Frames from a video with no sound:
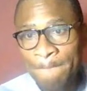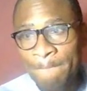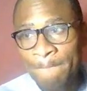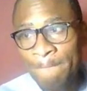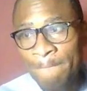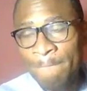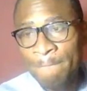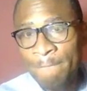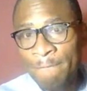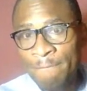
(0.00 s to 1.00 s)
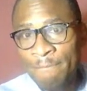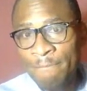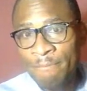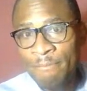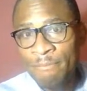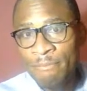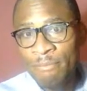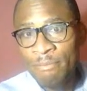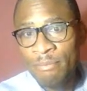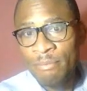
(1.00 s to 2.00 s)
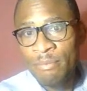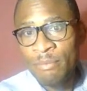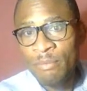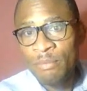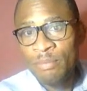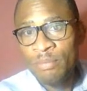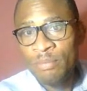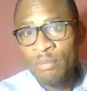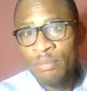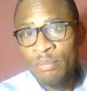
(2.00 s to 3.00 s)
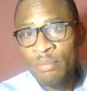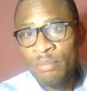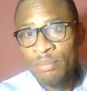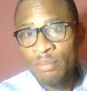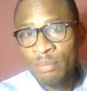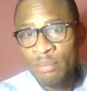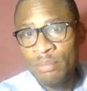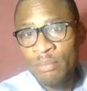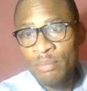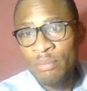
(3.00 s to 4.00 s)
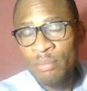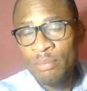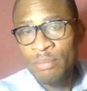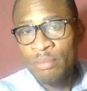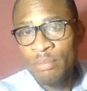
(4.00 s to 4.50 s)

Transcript: (silent)